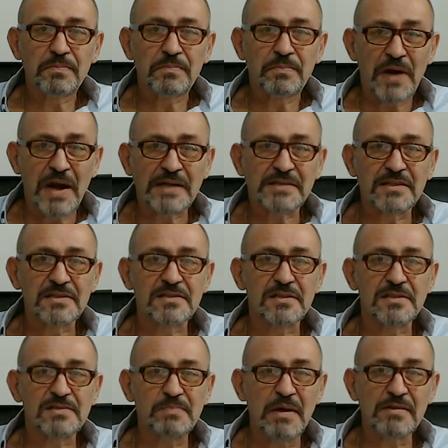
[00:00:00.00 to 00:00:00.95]
practice
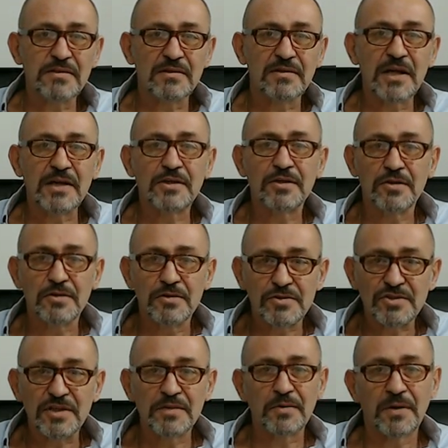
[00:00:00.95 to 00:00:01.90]
this method. And
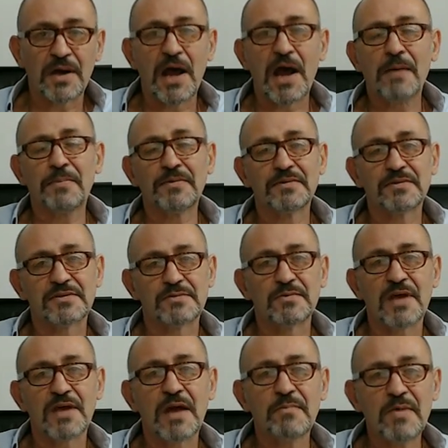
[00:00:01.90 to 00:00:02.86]
usually what happens with
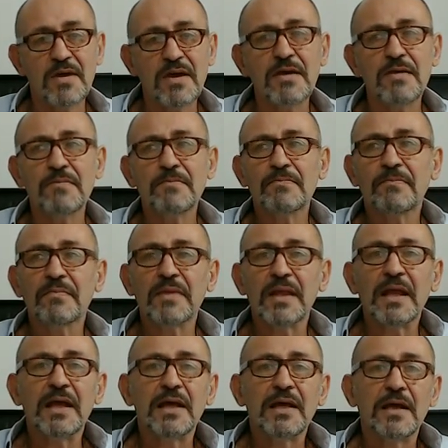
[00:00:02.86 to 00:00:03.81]
ME
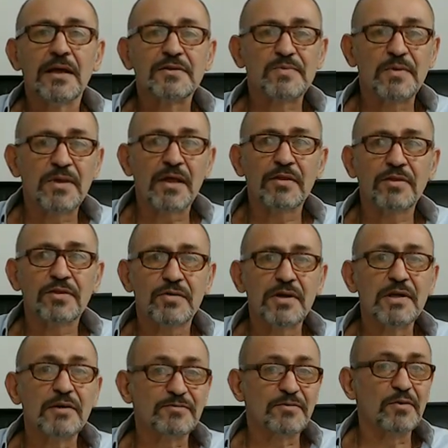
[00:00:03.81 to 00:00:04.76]
is within
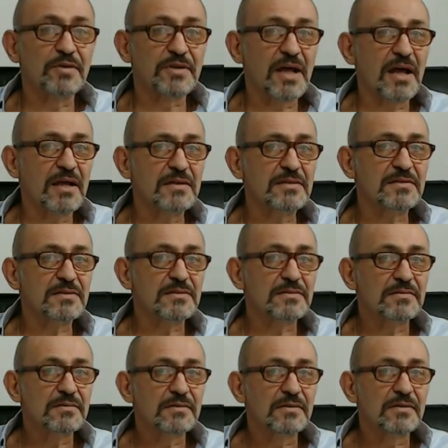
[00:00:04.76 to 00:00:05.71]
3 or 4 days,
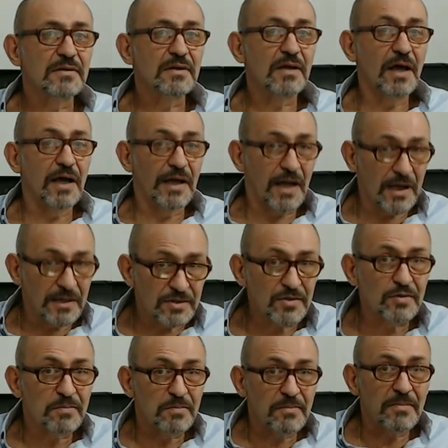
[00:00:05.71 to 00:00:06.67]
and I
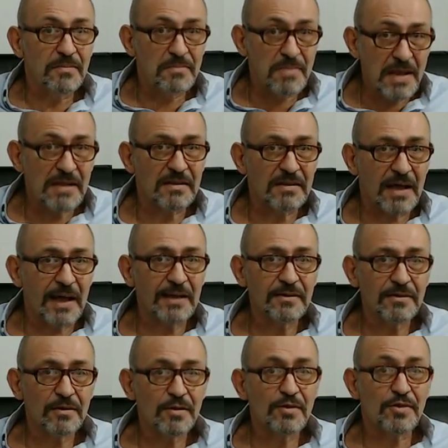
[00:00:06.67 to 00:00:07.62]
do mean that,
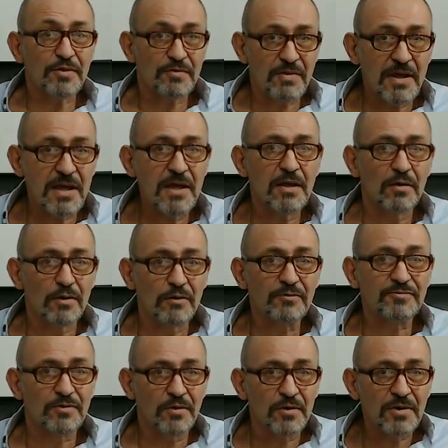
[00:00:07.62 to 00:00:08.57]
3 or
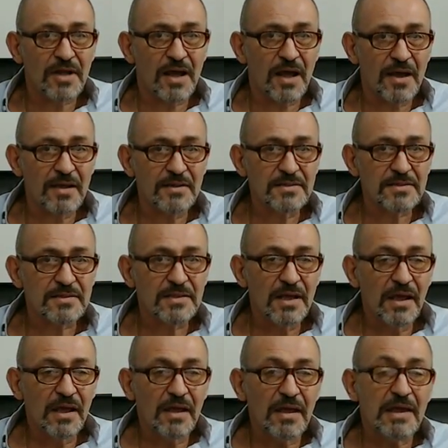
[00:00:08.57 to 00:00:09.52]
4 days,
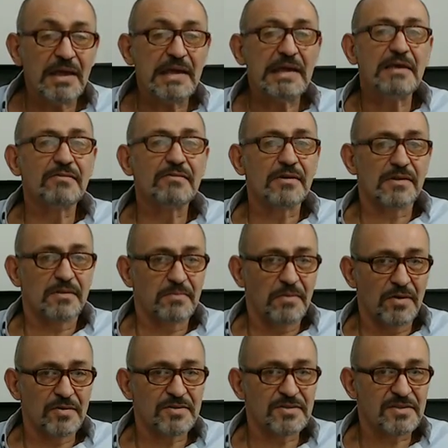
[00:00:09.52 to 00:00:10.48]
even the
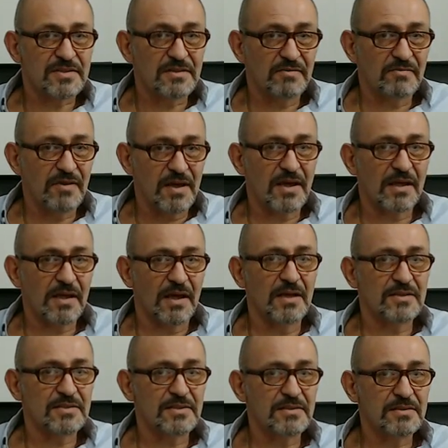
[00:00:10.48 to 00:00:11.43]
most severe
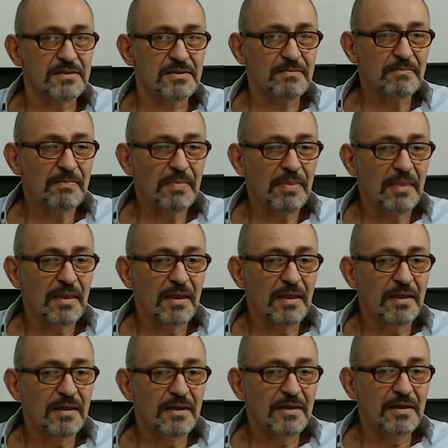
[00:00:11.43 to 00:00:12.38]
cases,
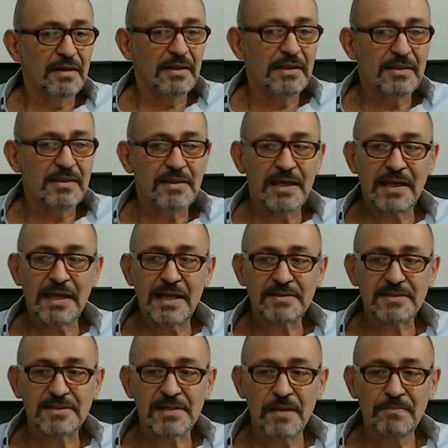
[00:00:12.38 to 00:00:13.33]
they get
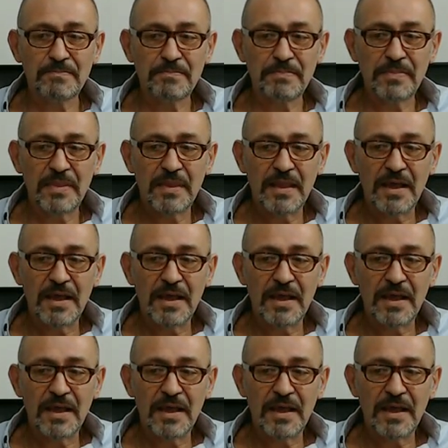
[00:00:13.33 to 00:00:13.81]
some